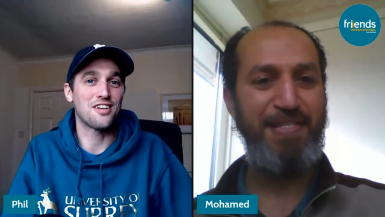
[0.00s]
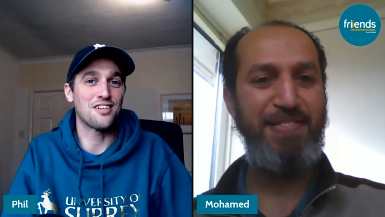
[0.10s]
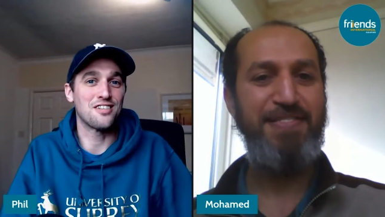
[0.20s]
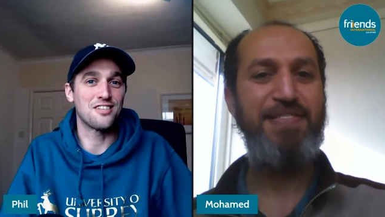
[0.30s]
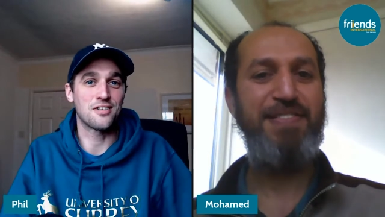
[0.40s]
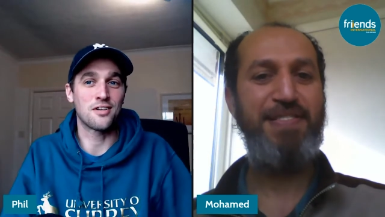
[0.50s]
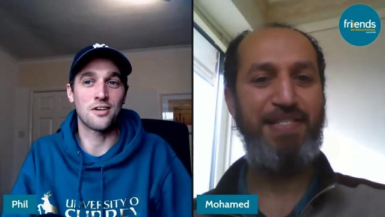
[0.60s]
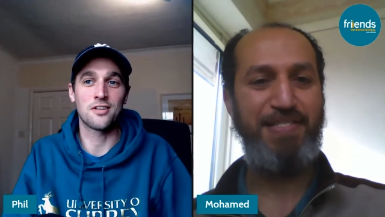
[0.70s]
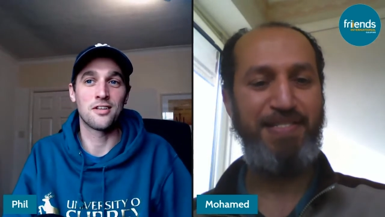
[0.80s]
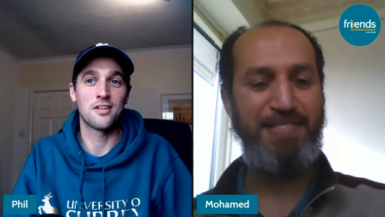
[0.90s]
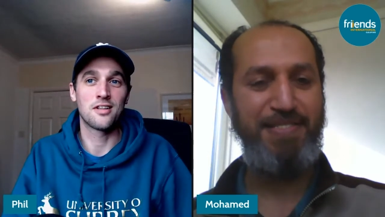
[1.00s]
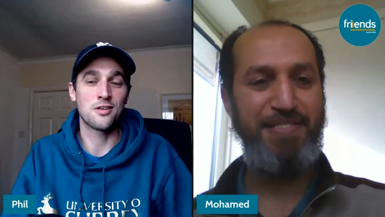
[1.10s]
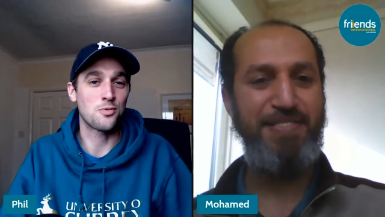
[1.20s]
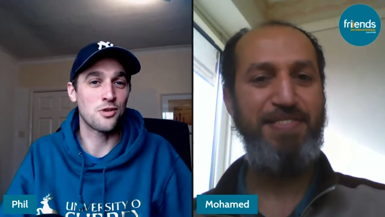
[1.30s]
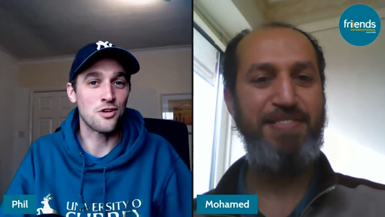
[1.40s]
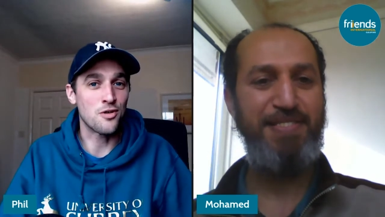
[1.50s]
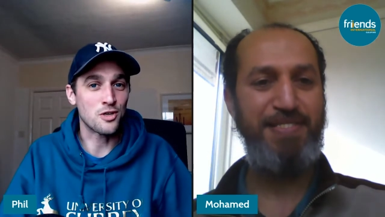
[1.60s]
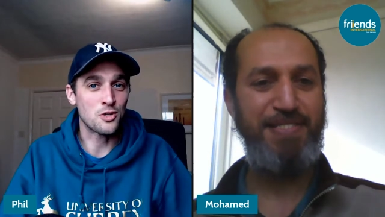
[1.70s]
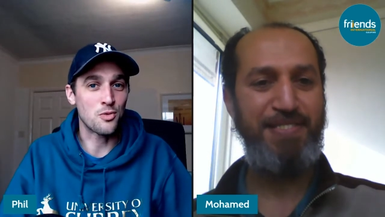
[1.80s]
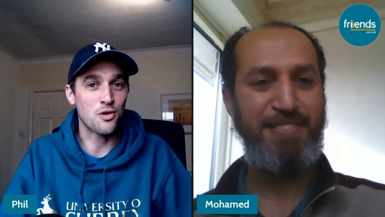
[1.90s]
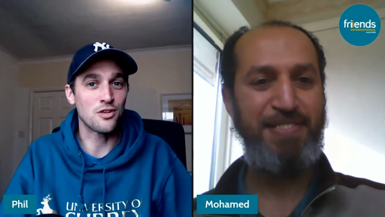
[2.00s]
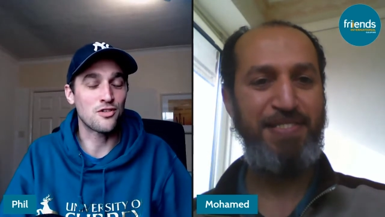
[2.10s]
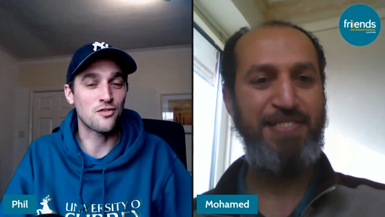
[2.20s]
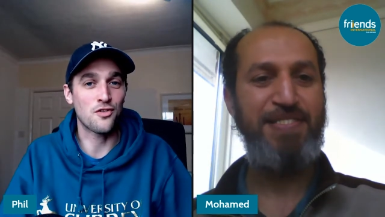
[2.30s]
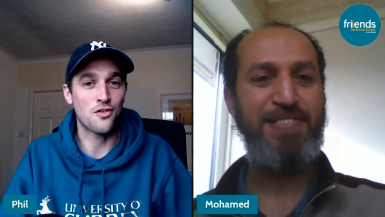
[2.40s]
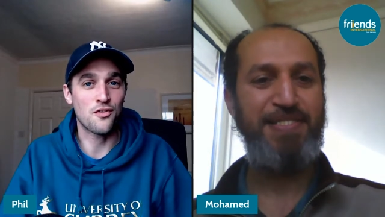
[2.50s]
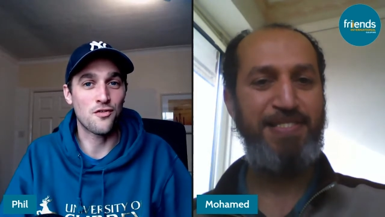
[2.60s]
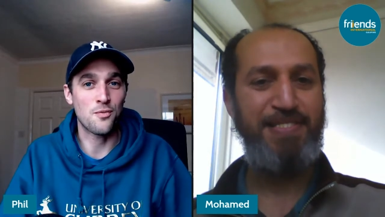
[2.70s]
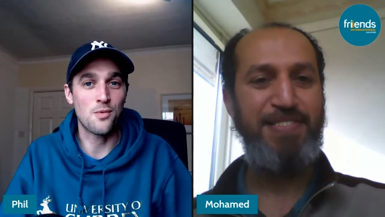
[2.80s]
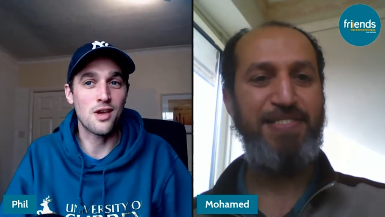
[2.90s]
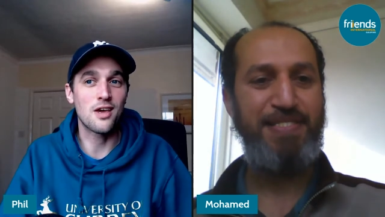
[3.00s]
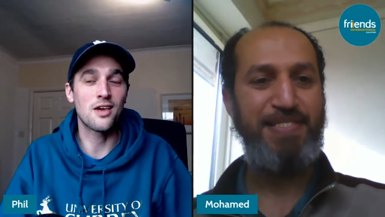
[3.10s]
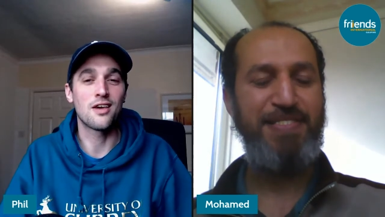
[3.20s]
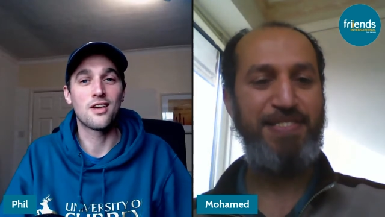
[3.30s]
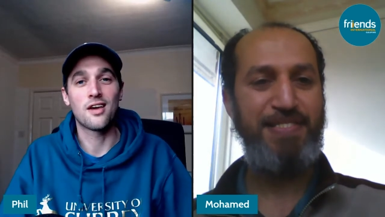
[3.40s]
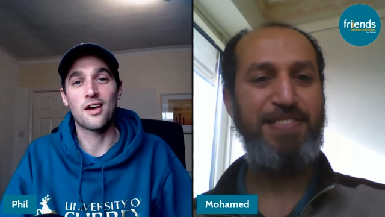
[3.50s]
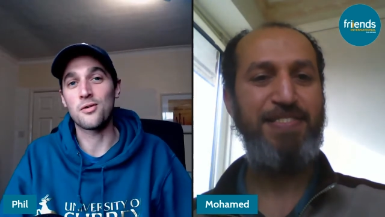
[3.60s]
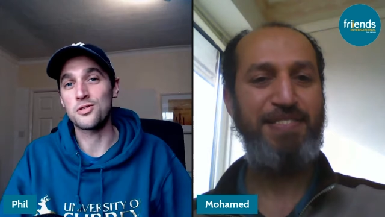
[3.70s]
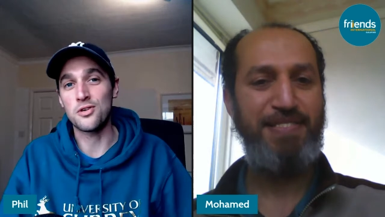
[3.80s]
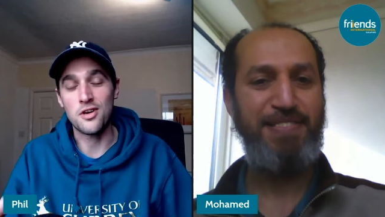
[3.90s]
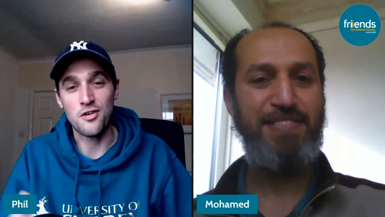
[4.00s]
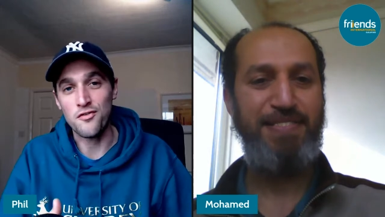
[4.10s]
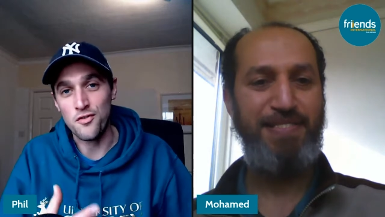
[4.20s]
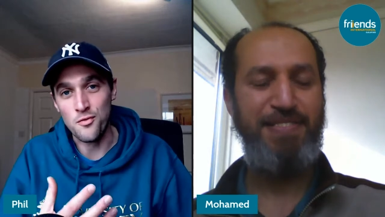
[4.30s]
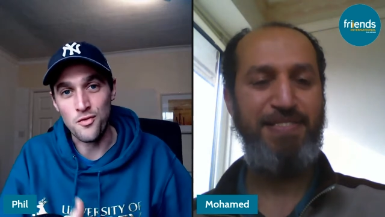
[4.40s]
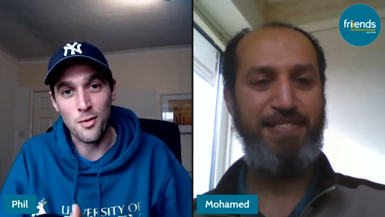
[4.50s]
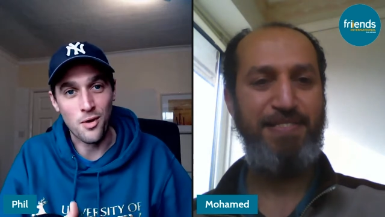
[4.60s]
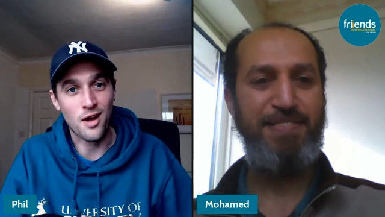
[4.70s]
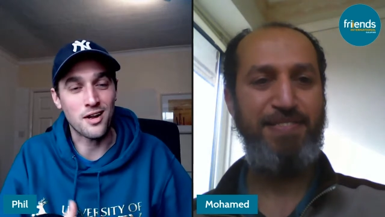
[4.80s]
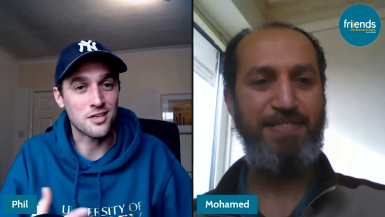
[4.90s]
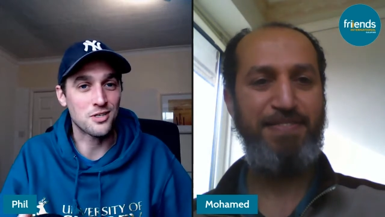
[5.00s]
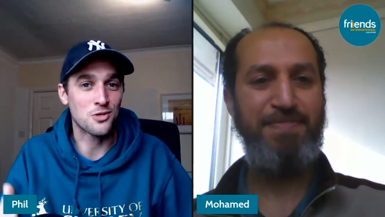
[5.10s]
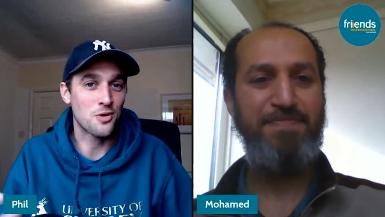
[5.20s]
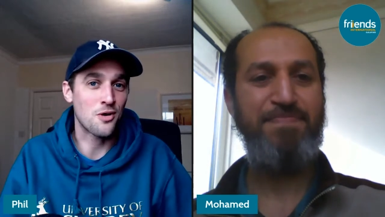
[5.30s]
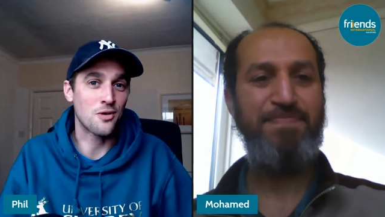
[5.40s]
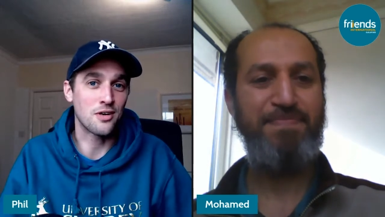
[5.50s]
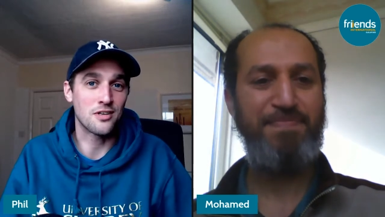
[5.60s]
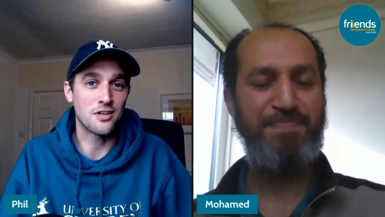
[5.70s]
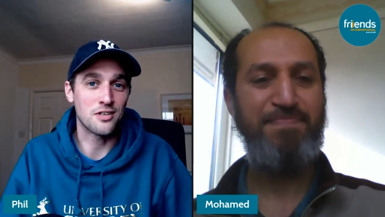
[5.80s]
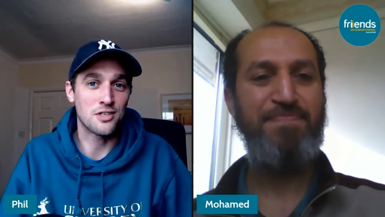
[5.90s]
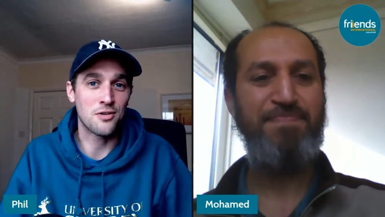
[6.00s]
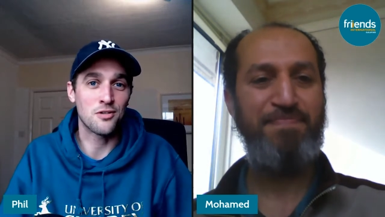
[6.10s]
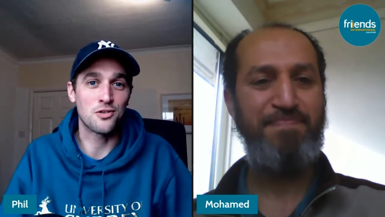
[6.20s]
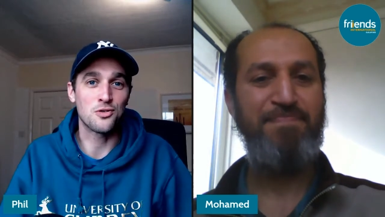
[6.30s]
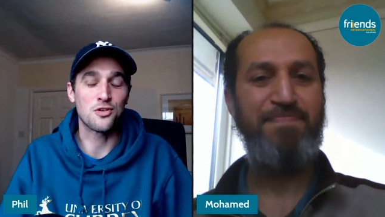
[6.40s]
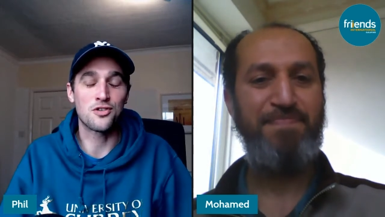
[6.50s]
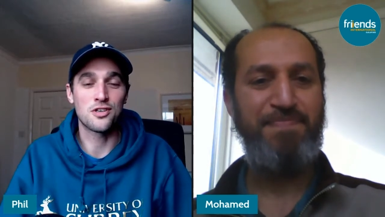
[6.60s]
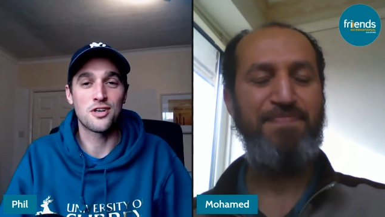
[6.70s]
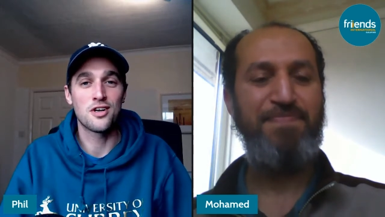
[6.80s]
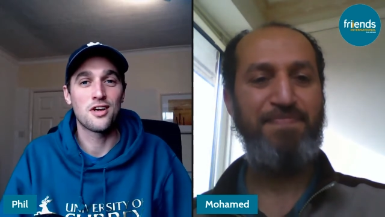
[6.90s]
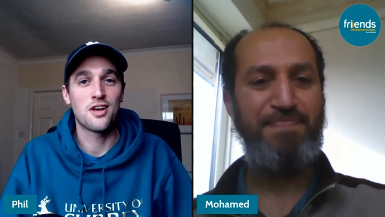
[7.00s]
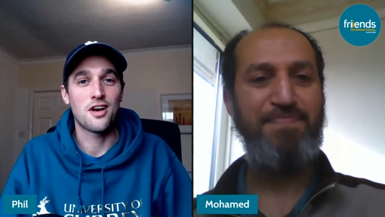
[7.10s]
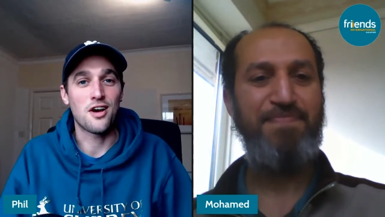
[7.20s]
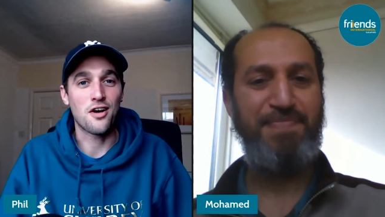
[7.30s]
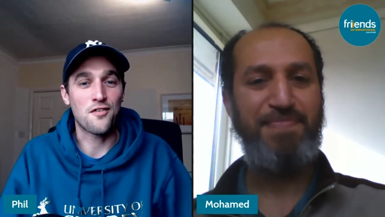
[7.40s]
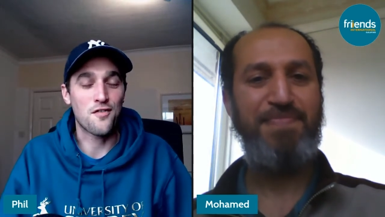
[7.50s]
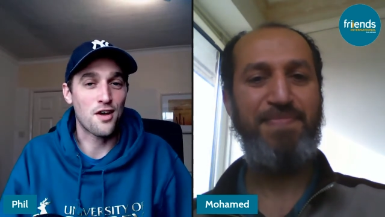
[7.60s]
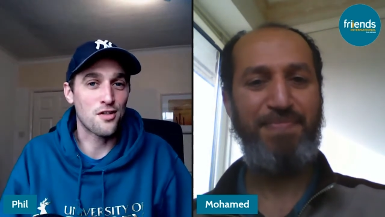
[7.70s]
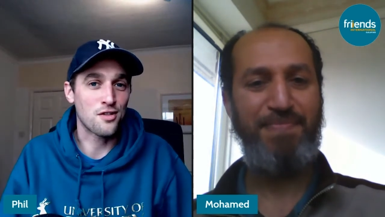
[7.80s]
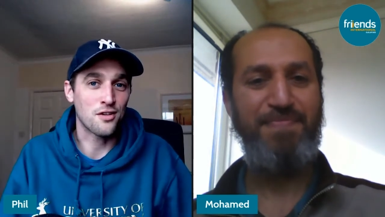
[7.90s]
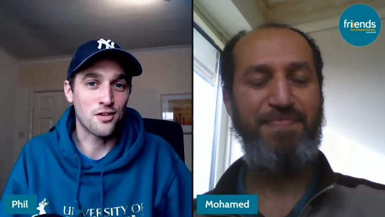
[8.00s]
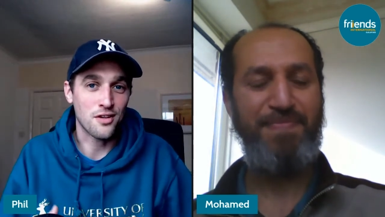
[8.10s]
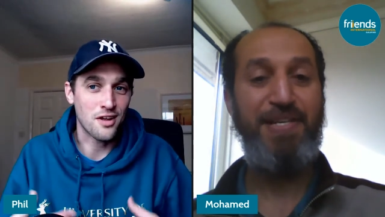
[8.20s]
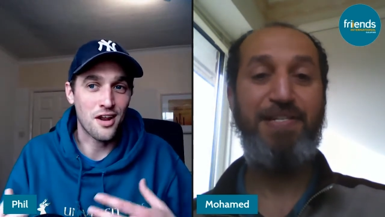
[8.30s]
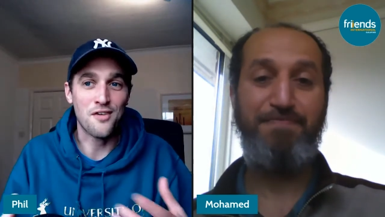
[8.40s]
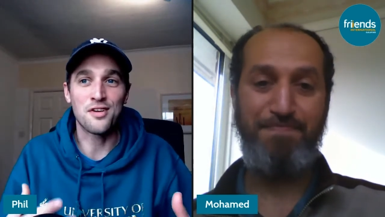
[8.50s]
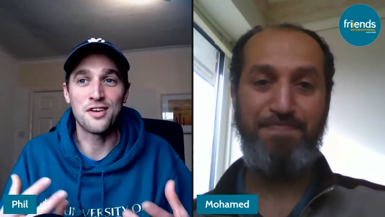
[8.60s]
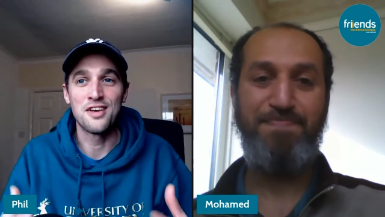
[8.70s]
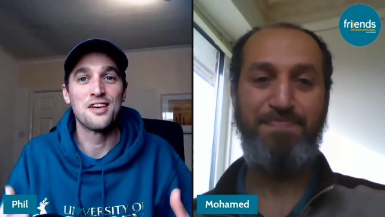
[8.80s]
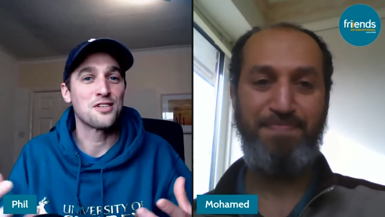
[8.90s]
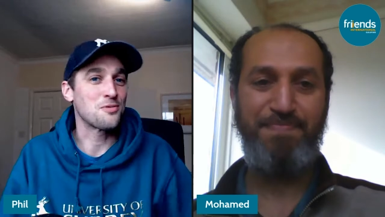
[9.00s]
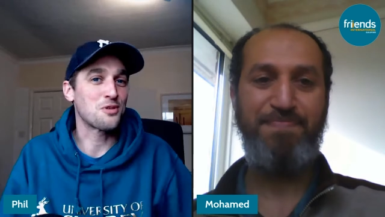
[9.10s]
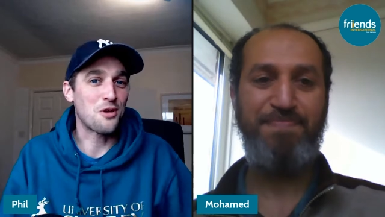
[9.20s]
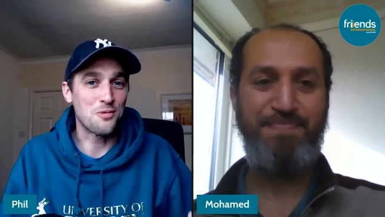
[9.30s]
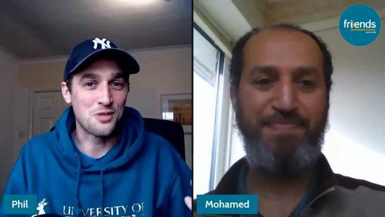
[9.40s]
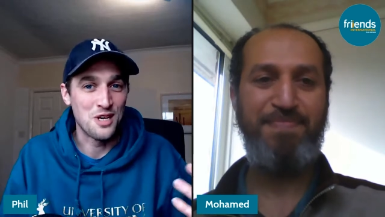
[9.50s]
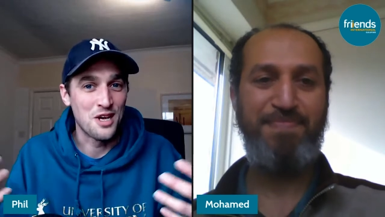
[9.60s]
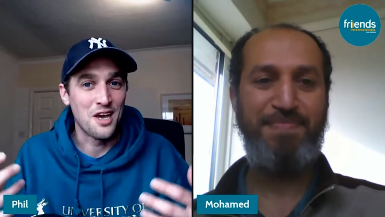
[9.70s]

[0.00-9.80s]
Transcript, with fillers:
Speaker 1: and uh, it's been a new experience for for me. And also hearing from Rabbi Alex as well and and sharing the Jewish uh, faith and and having sometimes.